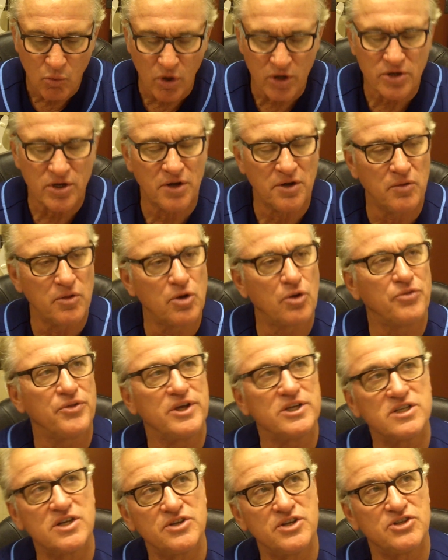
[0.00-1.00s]
worked on the little
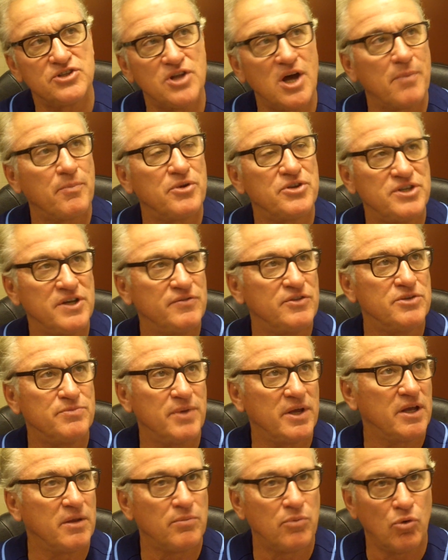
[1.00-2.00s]
things because it's not perceived as
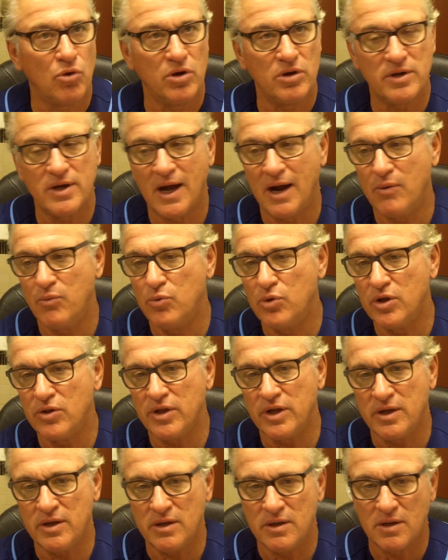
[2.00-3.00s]
being important. I
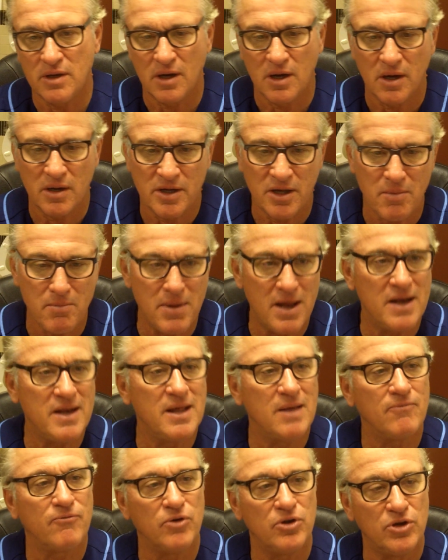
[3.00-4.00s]
really
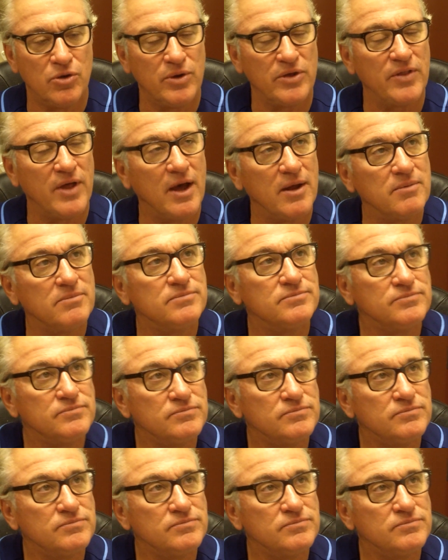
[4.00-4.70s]
commend him for doing that.